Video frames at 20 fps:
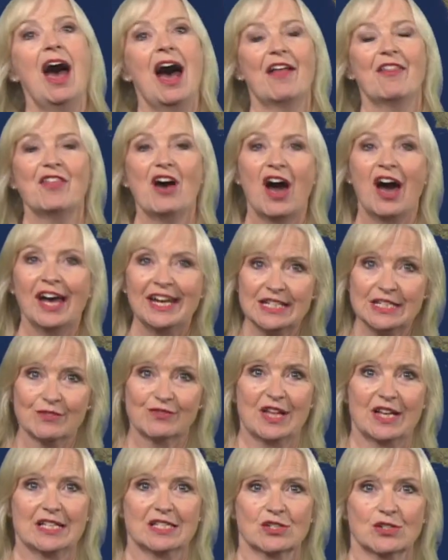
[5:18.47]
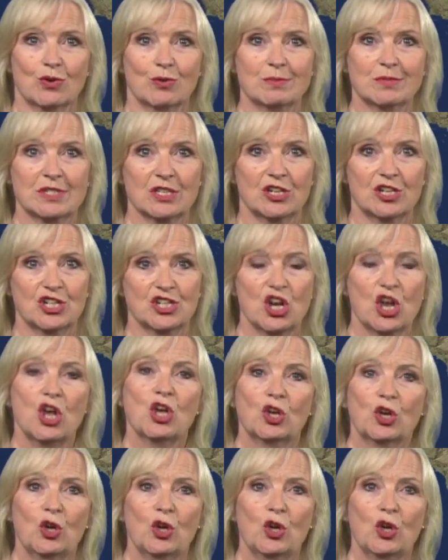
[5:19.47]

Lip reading: and the height of that storm surge